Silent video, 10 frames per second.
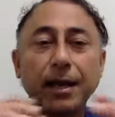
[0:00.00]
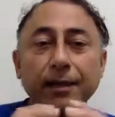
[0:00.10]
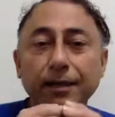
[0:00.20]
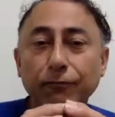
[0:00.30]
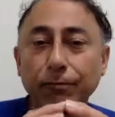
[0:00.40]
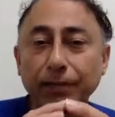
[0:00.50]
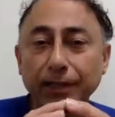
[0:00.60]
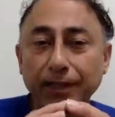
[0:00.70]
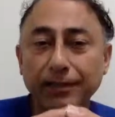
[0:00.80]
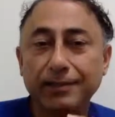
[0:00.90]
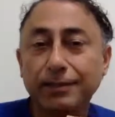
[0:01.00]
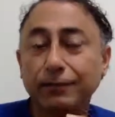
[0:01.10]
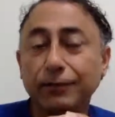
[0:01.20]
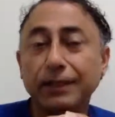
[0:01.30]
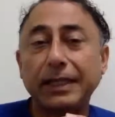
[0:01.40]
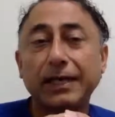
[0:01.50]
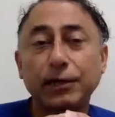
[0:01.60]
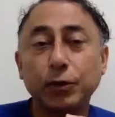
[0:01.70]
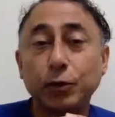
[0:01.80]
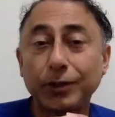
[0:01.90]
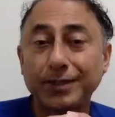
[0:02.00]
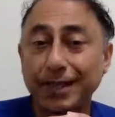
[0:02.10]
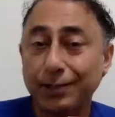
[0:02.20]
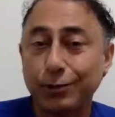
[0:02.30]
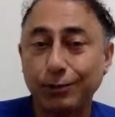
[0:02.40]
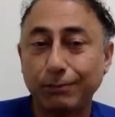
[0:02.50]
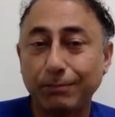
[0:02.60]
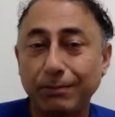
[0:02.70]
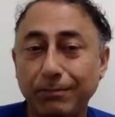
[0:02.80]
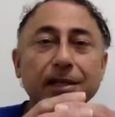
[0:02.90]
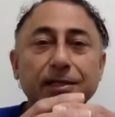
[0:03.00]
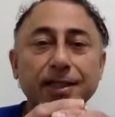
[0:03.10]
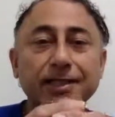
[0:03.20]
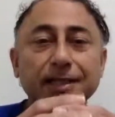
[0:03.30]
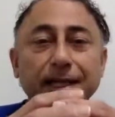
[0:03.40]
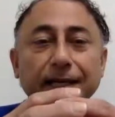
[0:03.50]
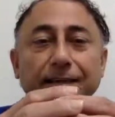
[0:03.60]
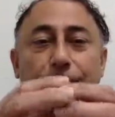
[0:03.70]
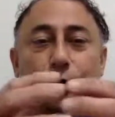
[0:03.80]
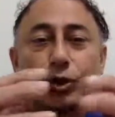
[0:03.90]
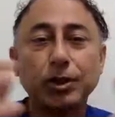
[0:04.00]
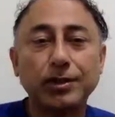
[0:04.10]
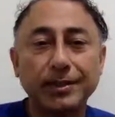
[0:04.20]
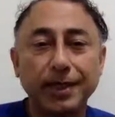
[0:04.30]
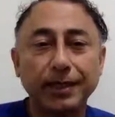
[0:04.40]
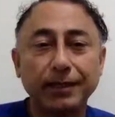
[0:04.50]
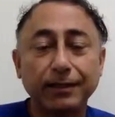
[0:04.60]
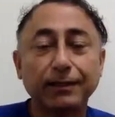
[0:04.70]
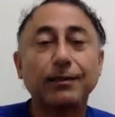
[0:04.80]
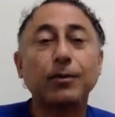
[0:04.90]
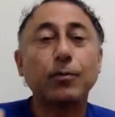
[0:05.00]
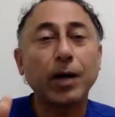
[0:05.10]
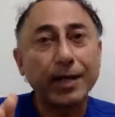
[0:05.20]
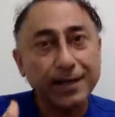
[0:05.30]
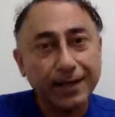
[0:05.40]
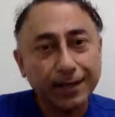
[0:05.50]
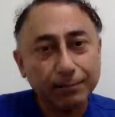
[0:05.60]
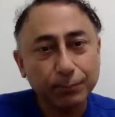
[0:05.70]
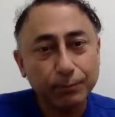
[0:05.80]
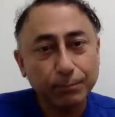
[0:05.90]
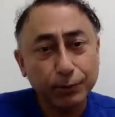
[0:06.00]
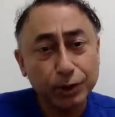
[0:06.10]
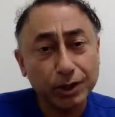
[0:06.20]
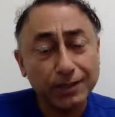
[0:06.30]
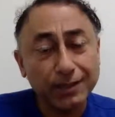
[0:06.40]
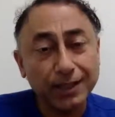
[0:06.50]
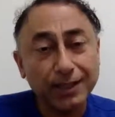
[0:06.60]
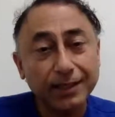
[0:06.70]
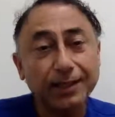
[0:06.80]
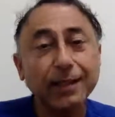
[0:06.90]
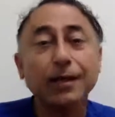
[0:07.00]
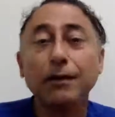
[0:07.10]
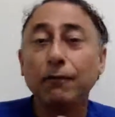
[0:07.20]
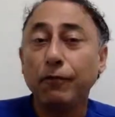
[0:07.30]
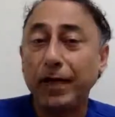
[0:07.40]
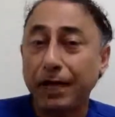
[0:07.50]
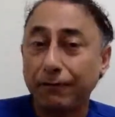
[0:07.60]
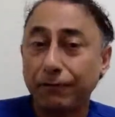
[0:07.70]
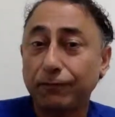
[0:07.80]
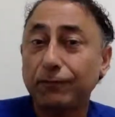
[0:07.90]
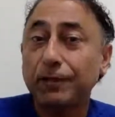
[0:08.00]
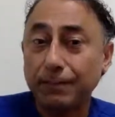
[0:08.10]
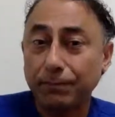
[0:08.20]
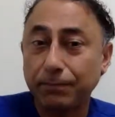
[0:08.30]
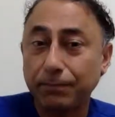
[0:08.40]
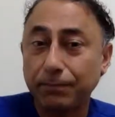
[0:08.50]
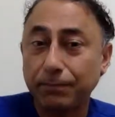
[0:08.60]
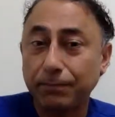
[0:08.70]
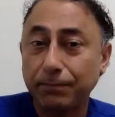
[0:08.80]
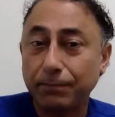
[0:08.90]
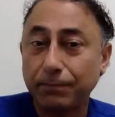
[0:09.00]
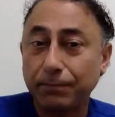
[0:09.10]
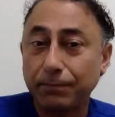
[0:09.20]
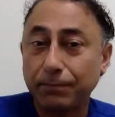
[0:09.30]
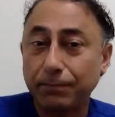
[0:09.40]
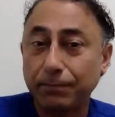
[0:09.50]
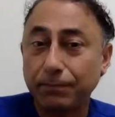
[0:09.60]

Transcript: and everybody concerned with keratoconus has to remember just getting pushed aside. Now, why they get pushed aside, we have a separate